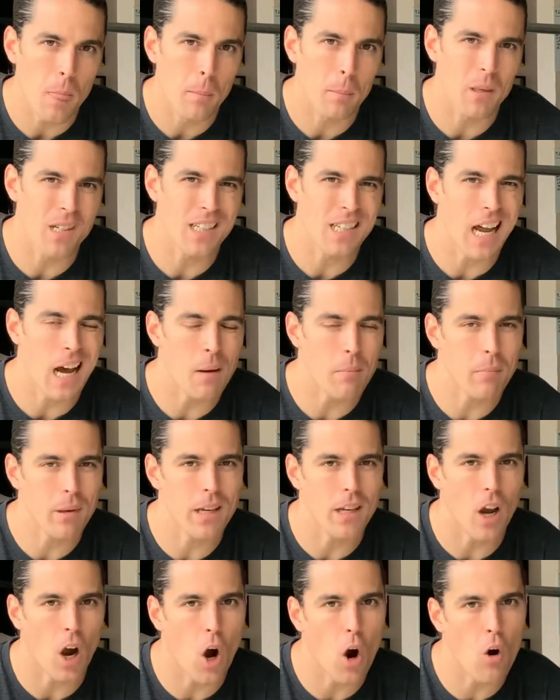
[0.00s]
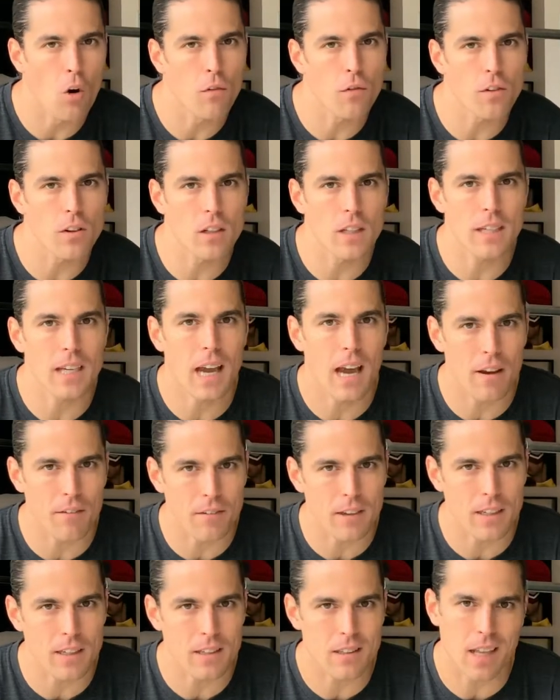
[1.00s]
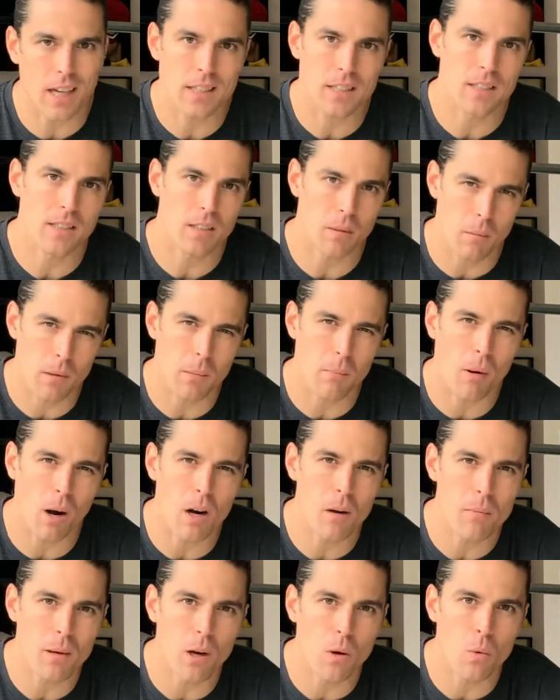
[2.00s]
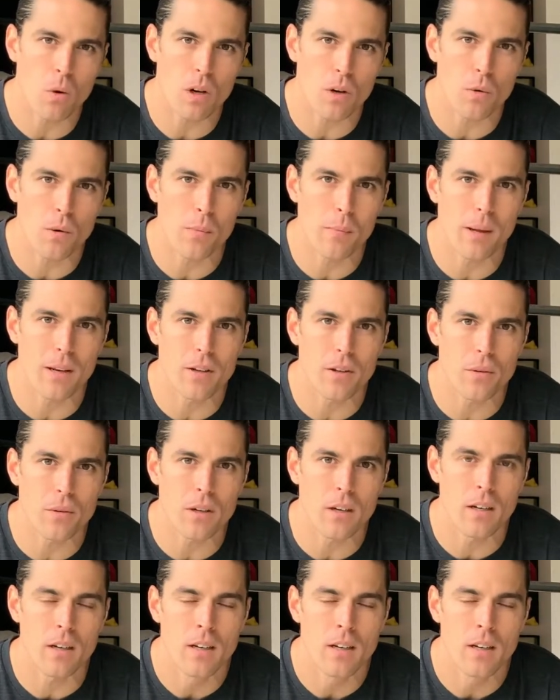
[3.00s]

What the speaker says: but not be overly heavy like some of the barbell work we've been doing.